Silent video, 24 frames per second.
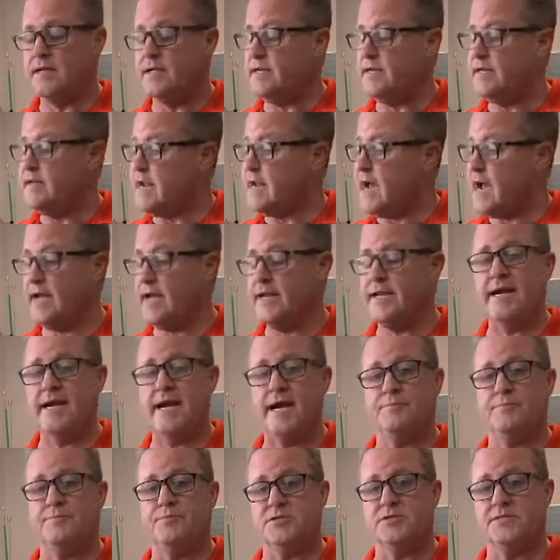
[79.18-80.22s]

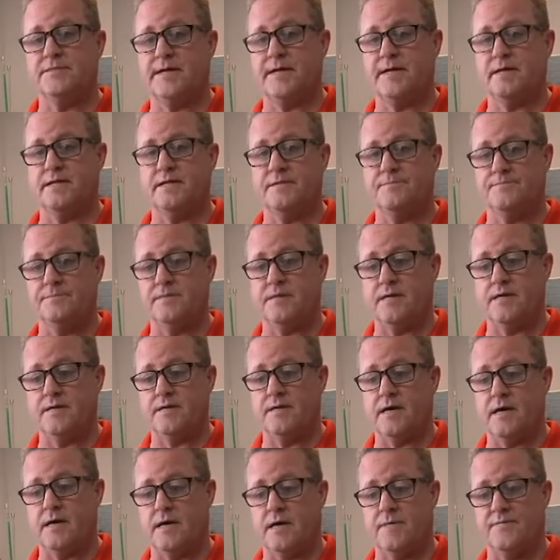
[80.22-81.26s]
99% of the,
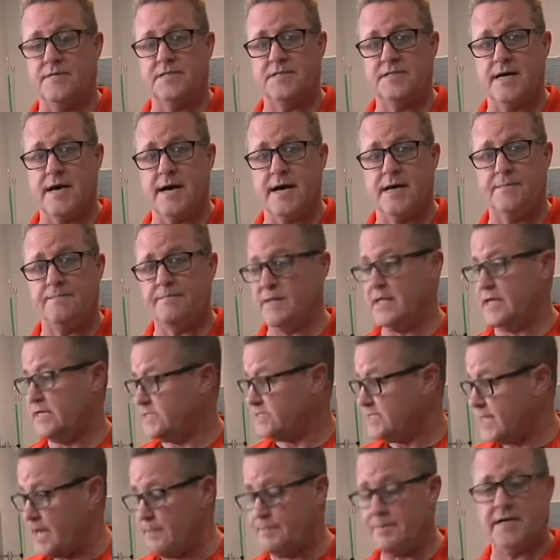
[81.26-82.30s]
uh, of the time is
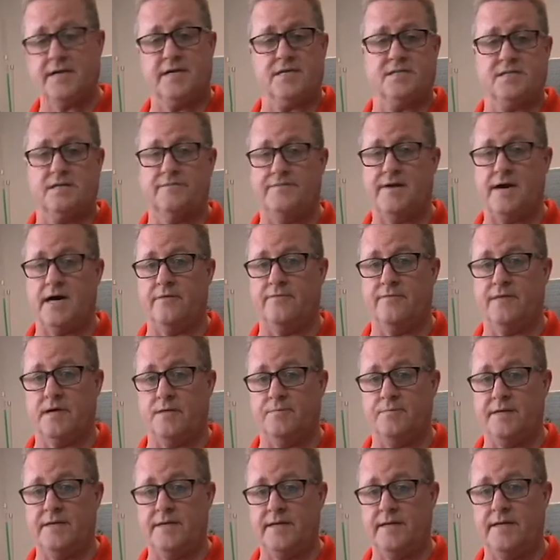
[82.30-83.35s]
not because of the valve
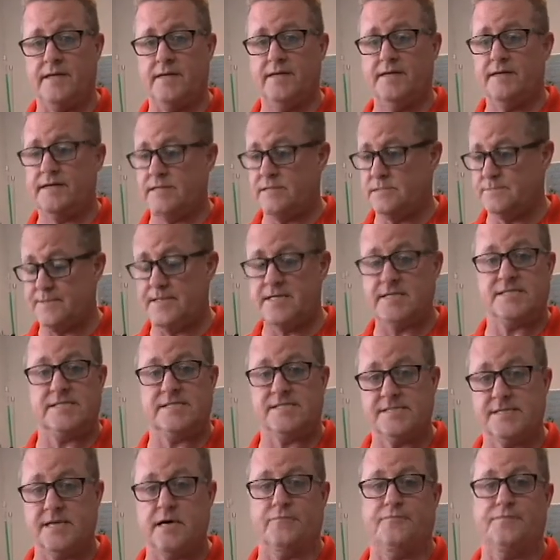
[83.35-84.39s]
company, it's because
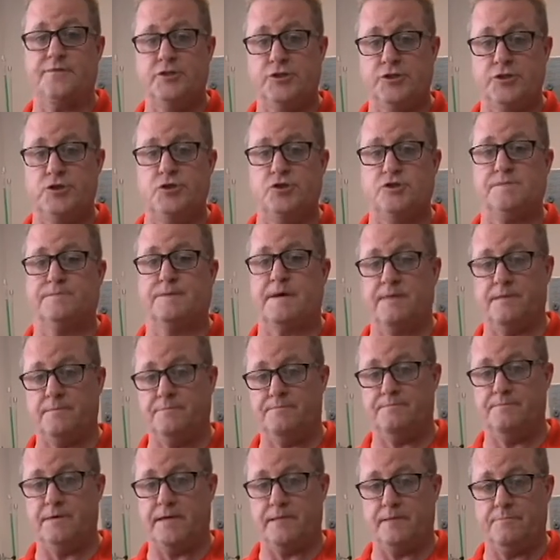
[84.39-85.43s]
it's self-induced by the,
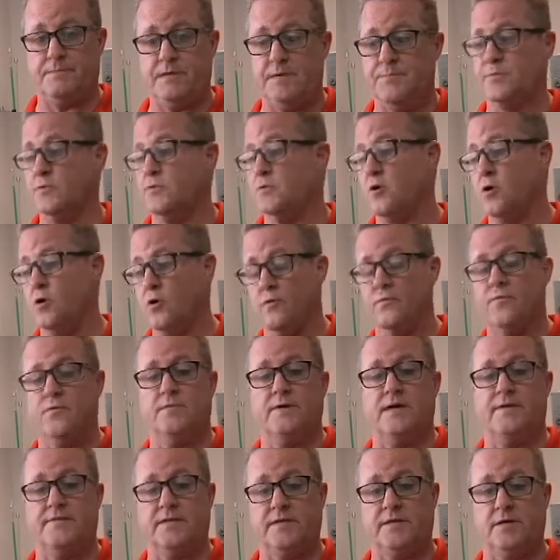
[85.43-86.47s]
by the people who are
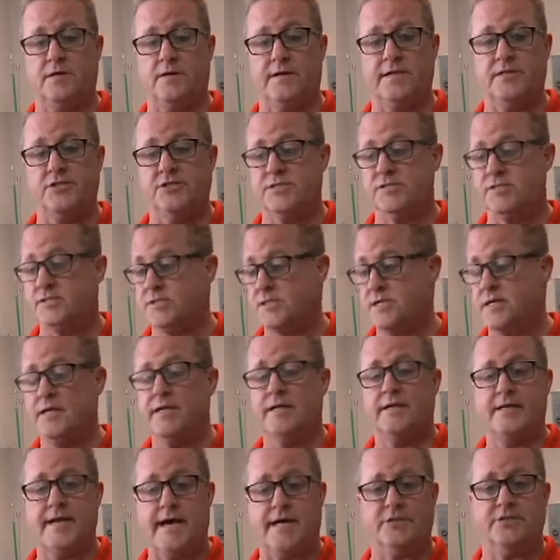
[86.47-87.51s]
over-revving their engines,
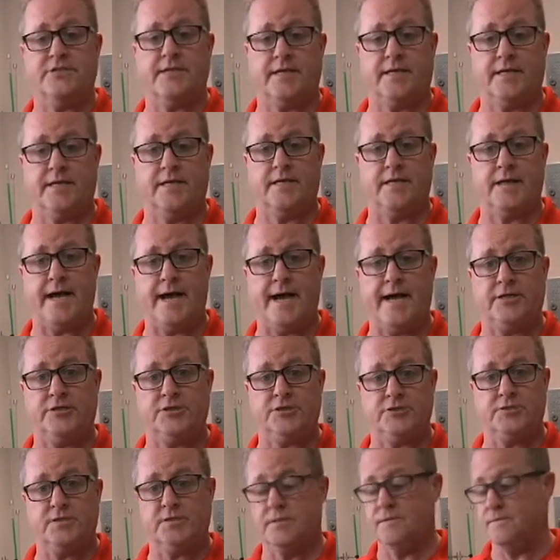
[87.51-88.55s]
not checking
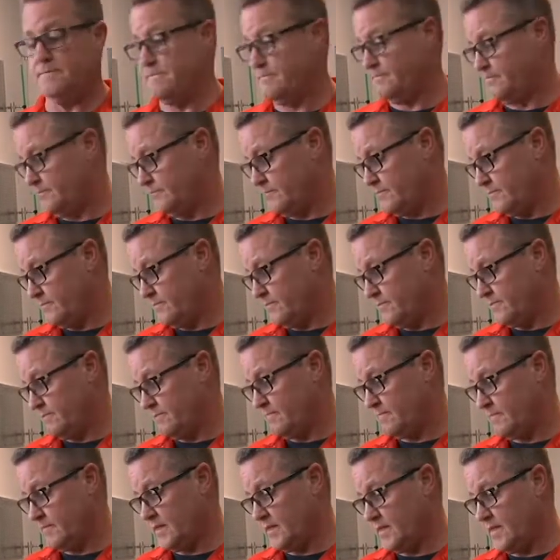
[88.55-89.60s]
lash,
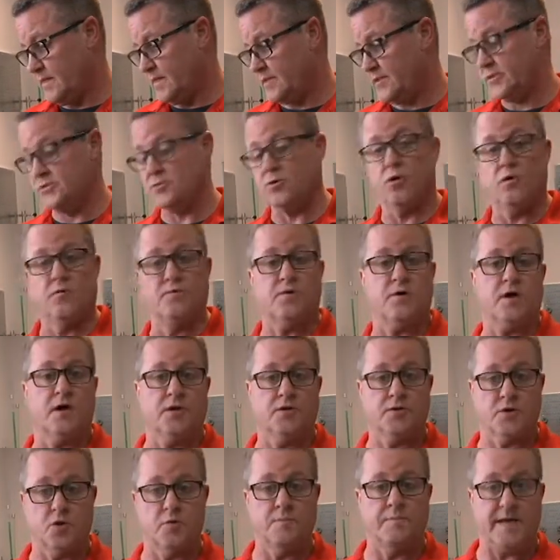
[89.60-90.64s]
and just overall
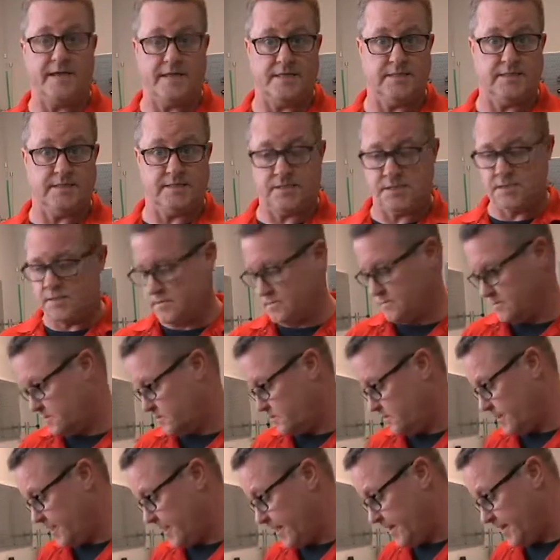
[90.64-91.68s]
no maintenance,
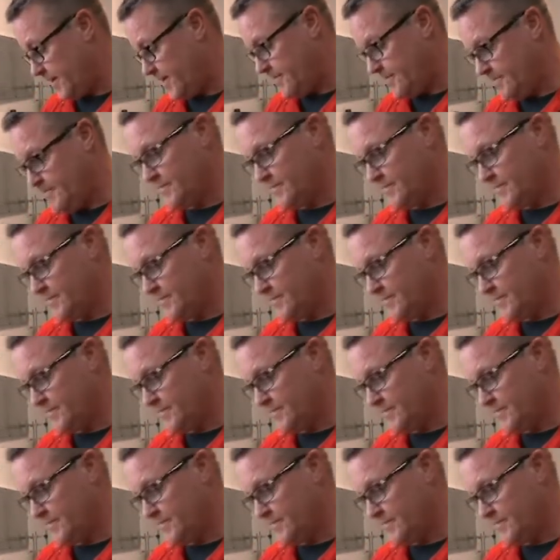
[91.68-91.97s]
okay?